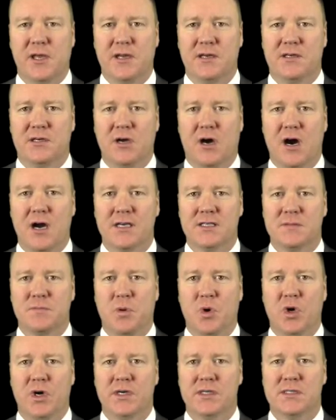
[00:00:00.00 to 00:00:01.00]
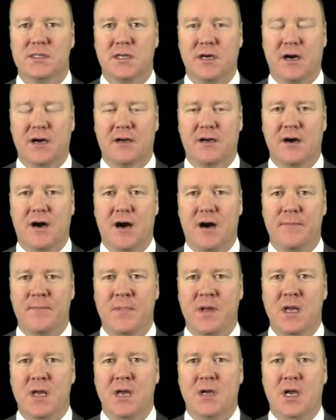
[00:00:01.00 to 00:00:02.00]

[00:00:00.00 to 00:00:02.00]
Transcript: at DocSports.com.